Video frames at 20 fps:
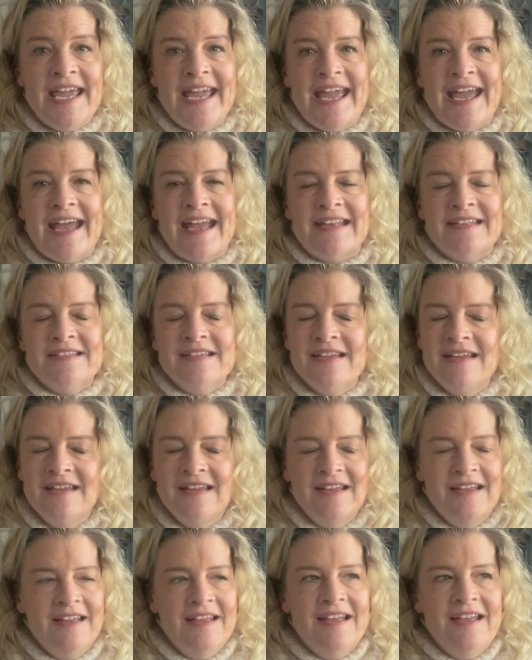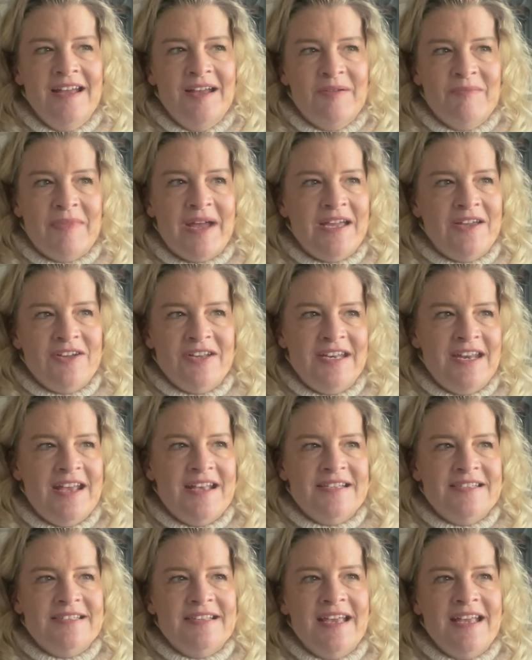and my
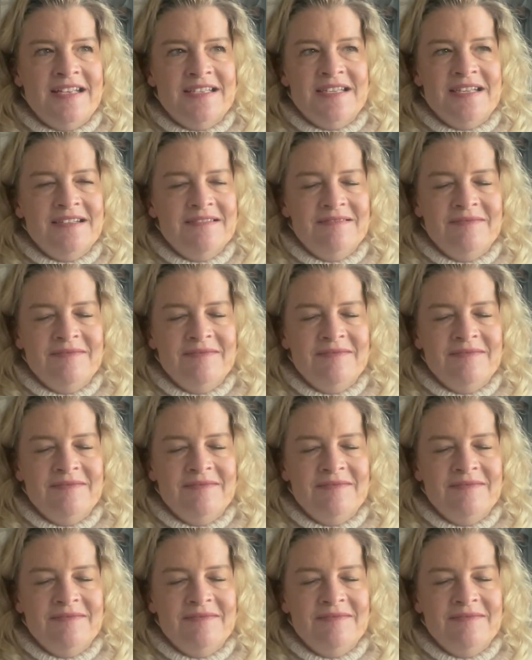goodness, it's